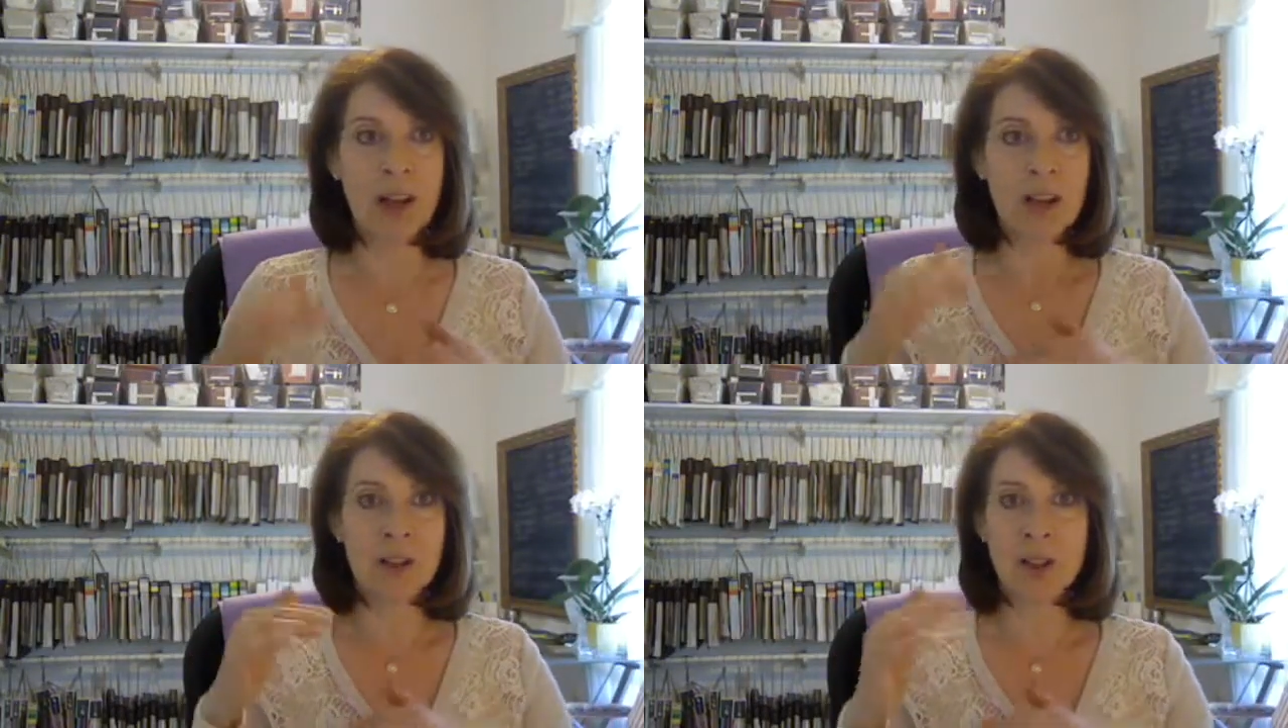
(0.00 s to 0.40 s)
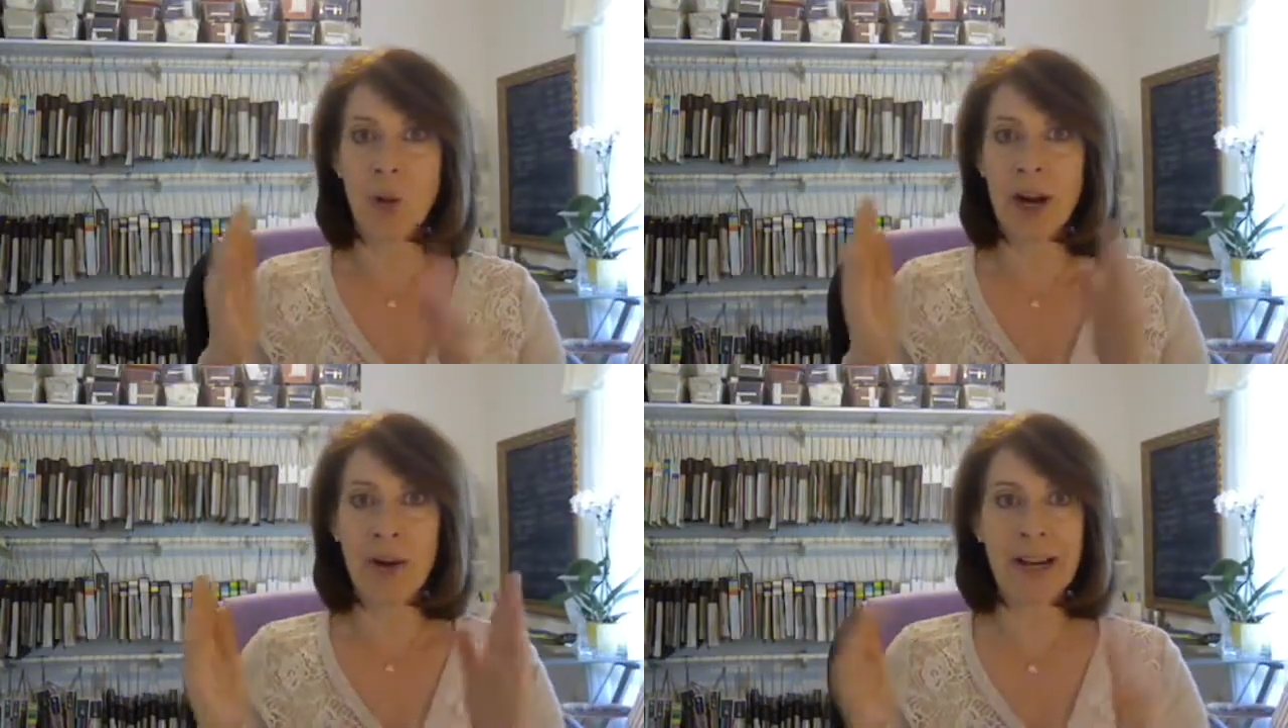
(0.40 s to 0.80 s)

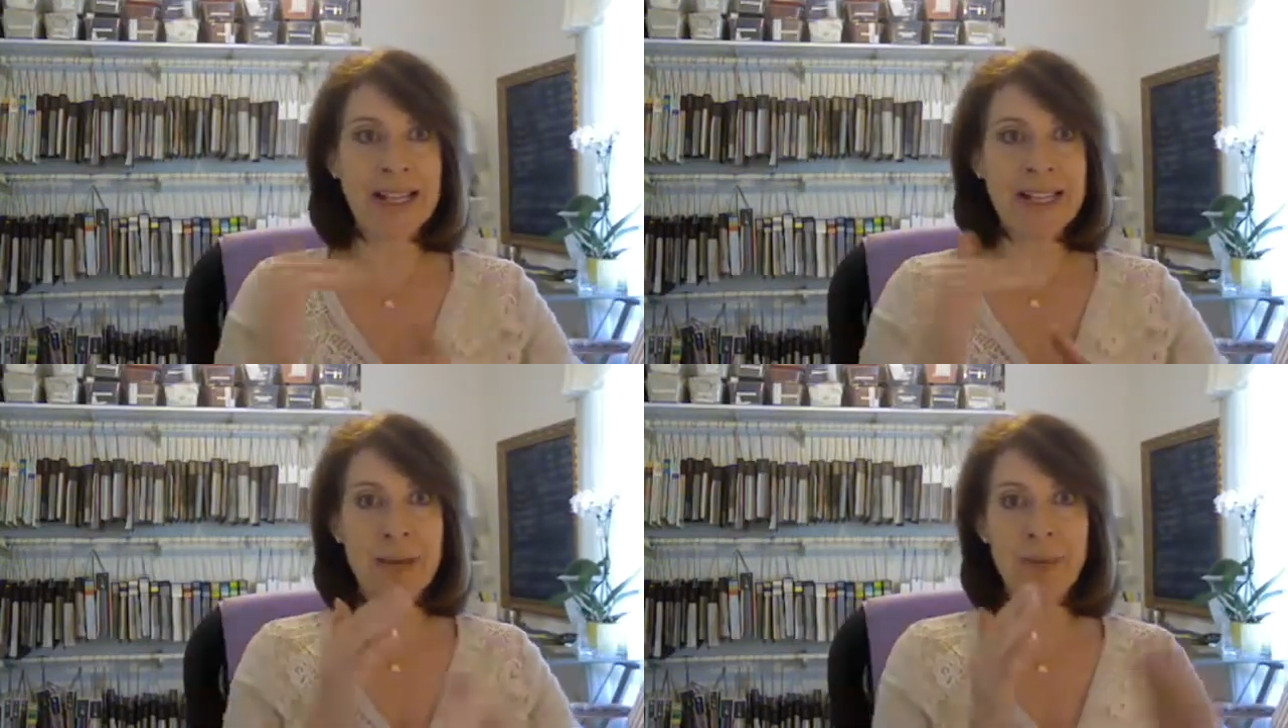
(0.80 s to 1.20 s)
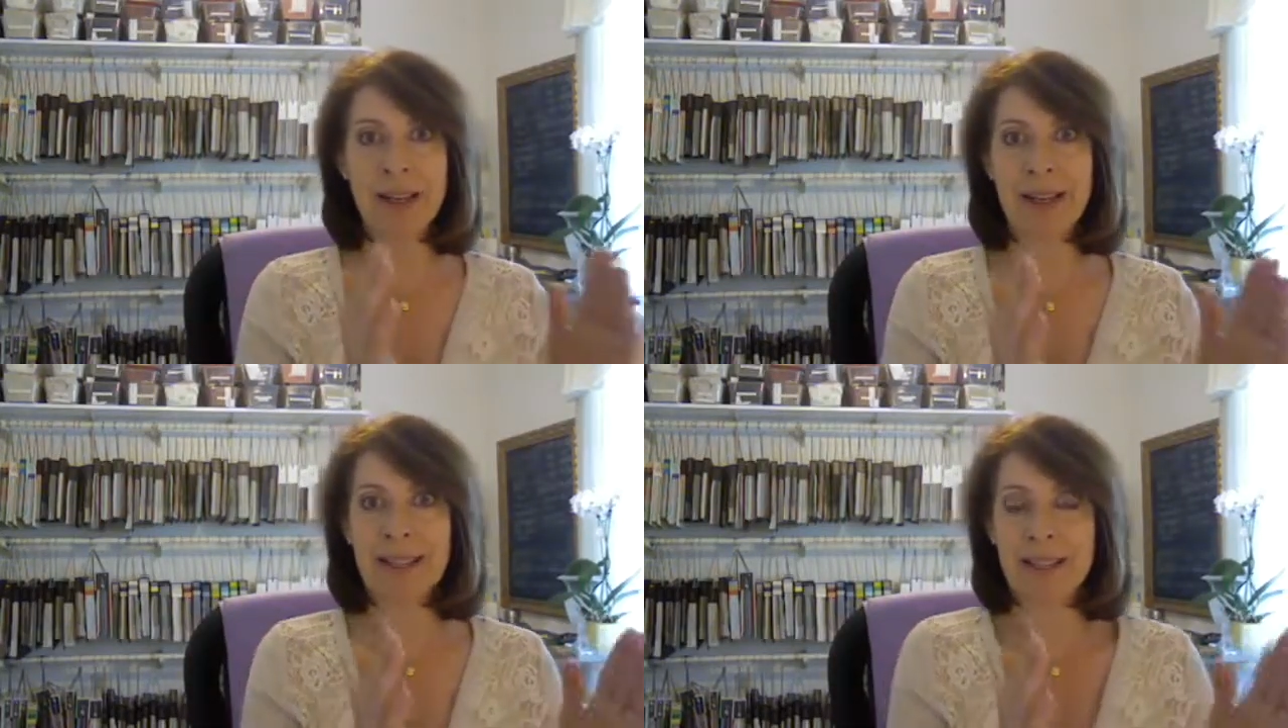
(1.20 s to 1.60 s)
square 18
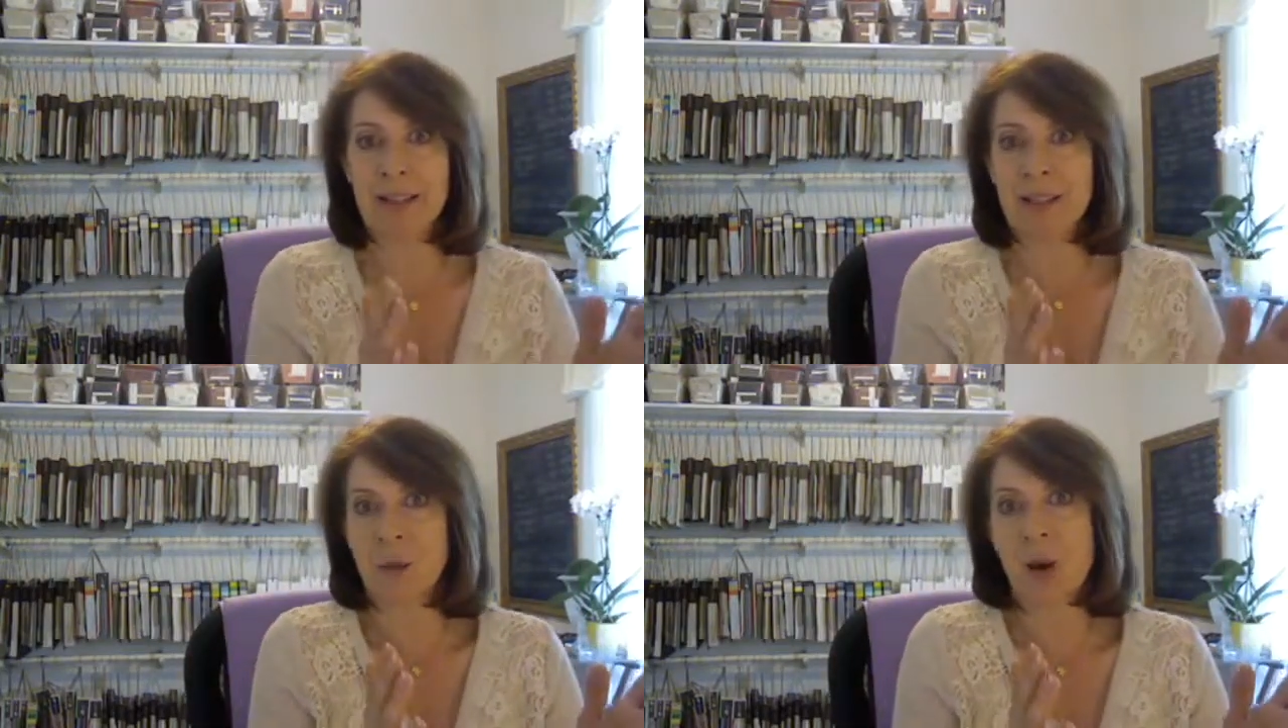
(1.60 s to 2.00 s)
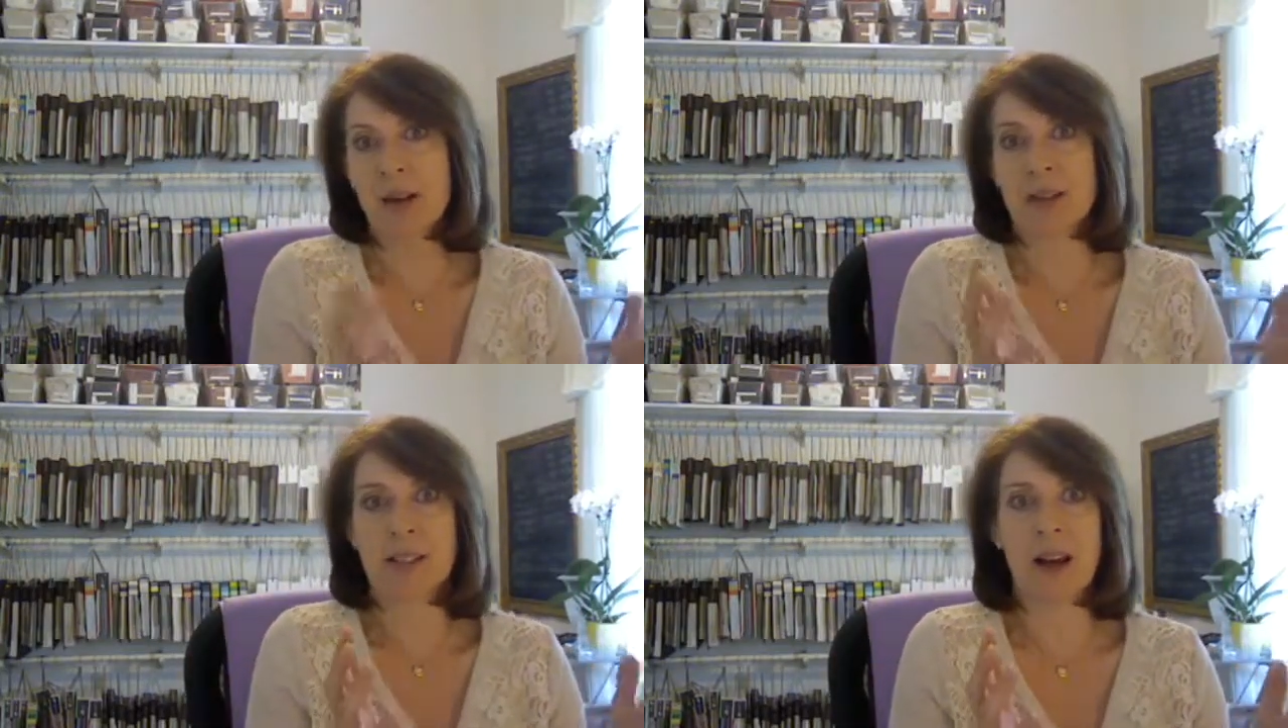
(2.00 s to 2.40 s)
by 18
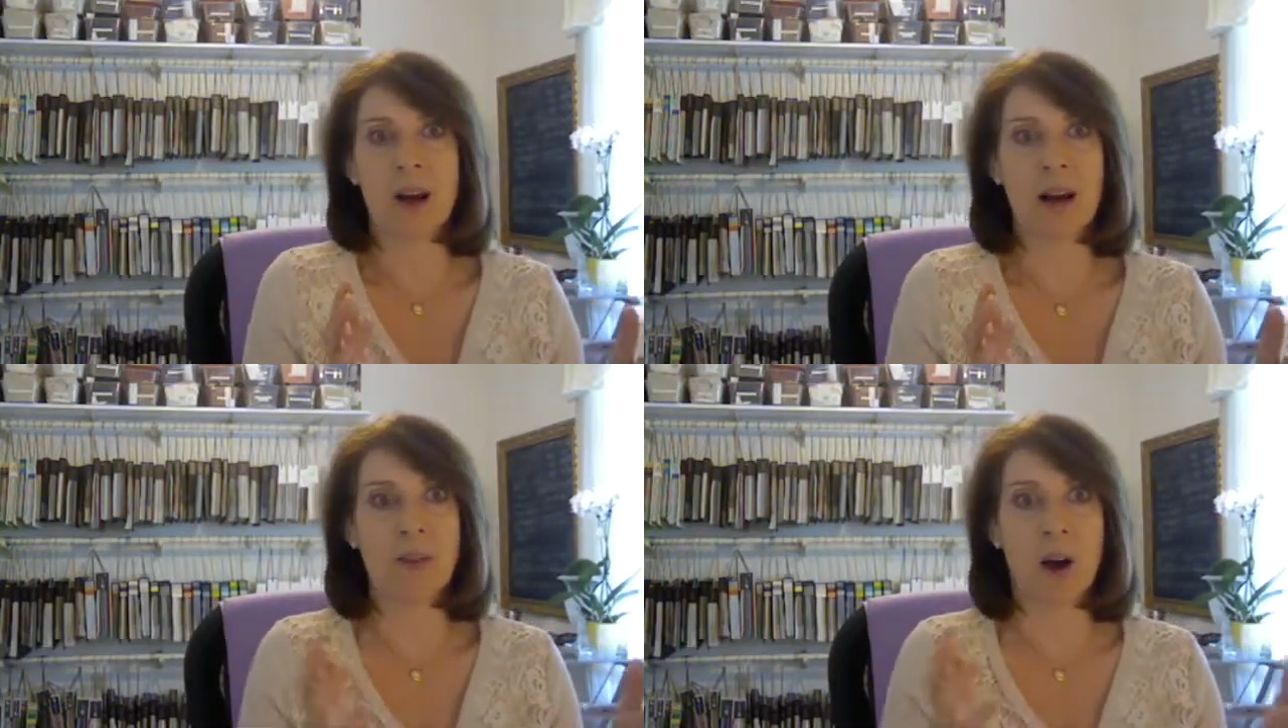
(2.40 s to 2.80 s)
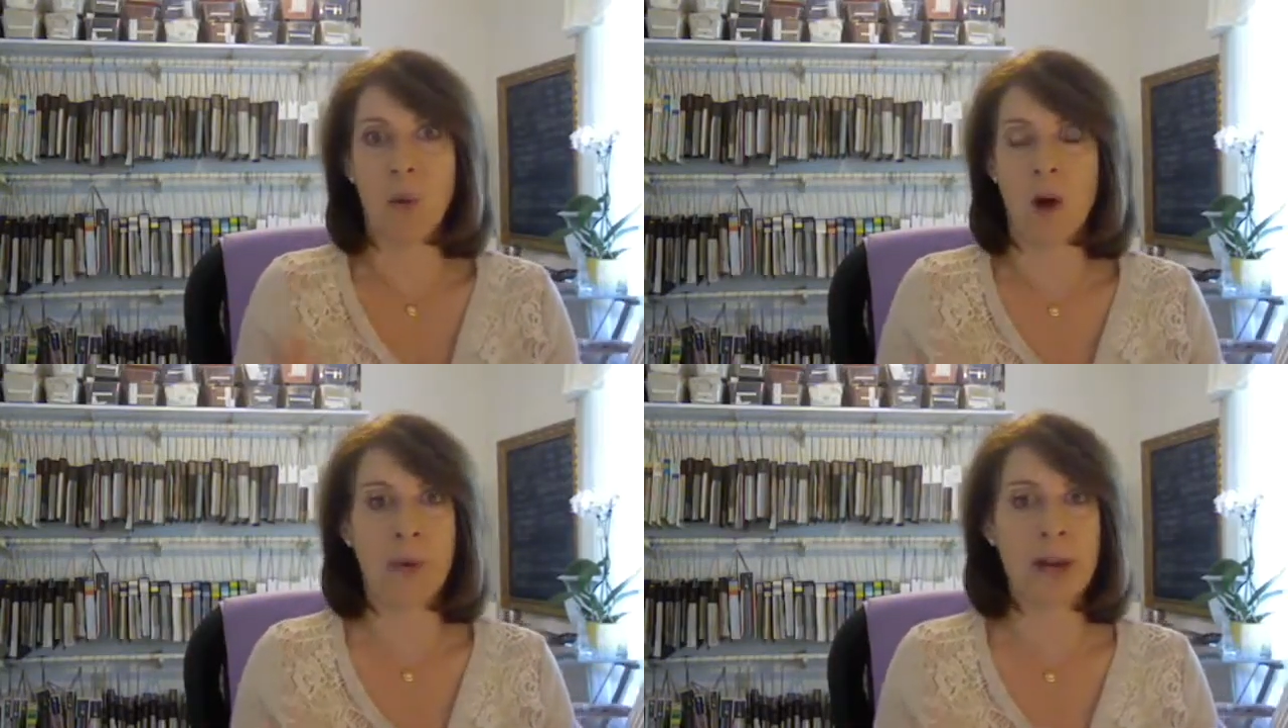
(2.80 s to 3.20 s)
squares of a
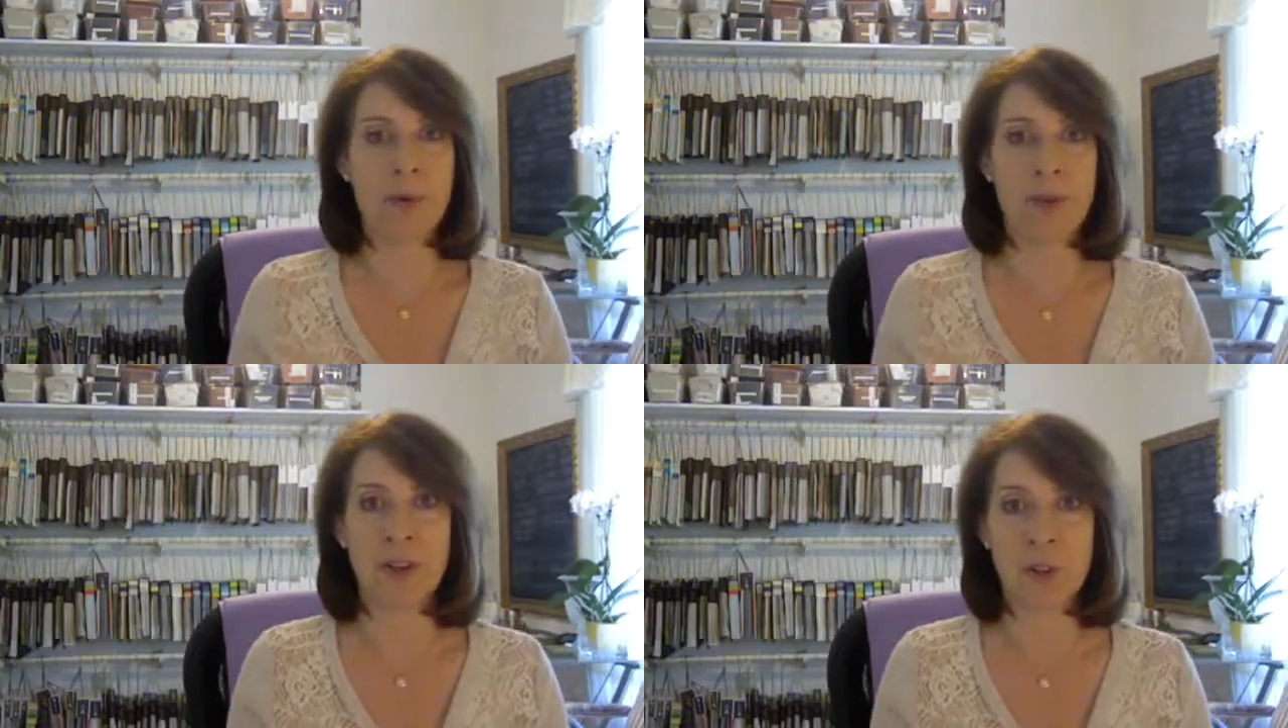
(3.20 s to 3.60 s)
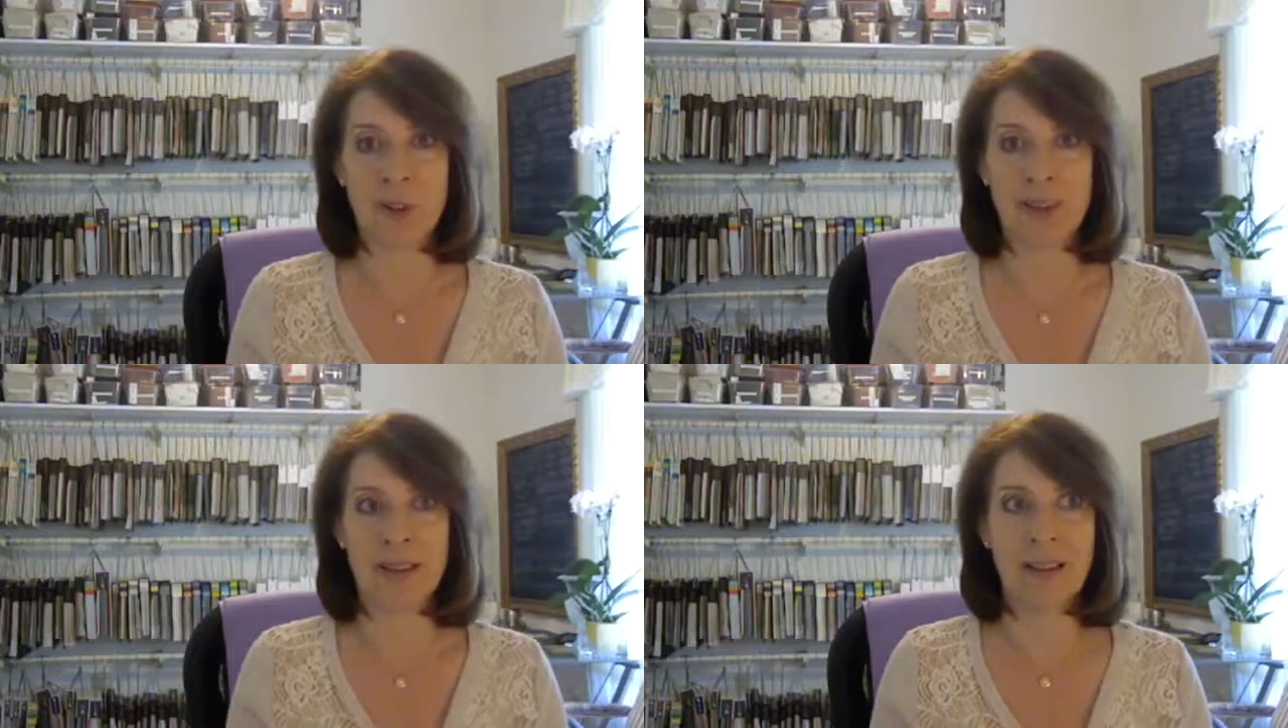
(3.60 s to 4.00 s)
wallpaper that you
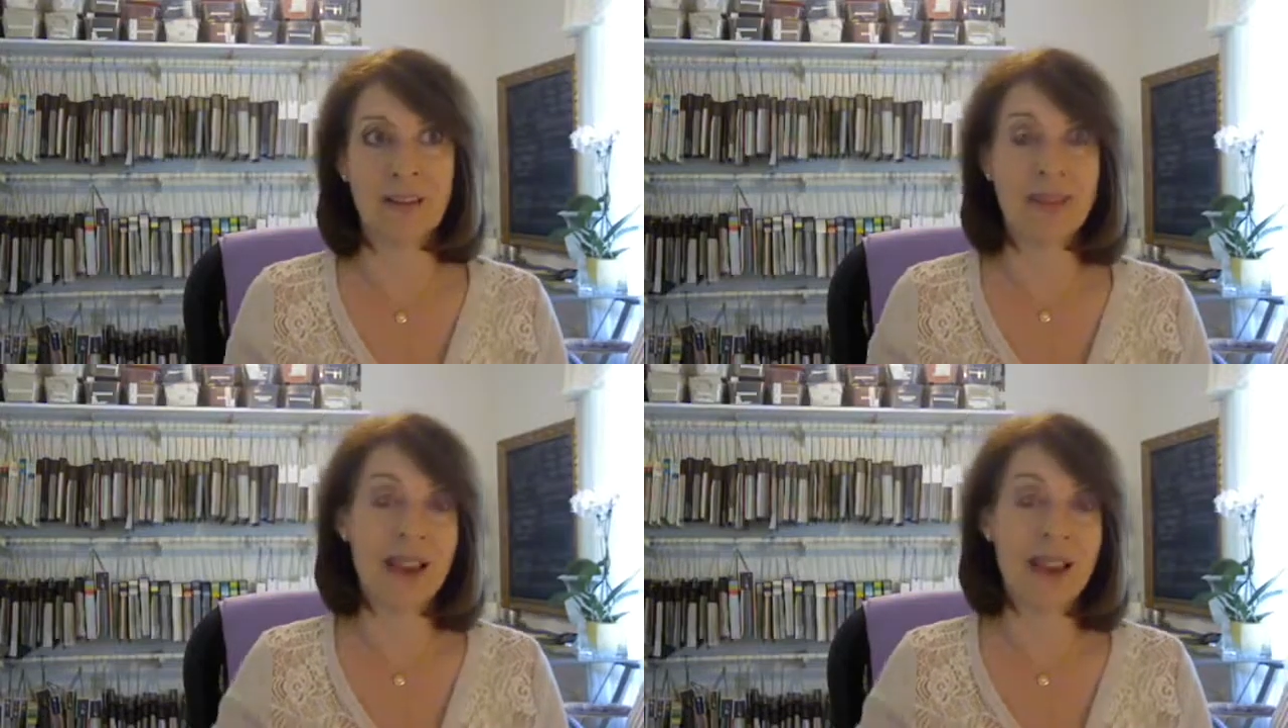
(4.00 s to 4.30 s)
really love.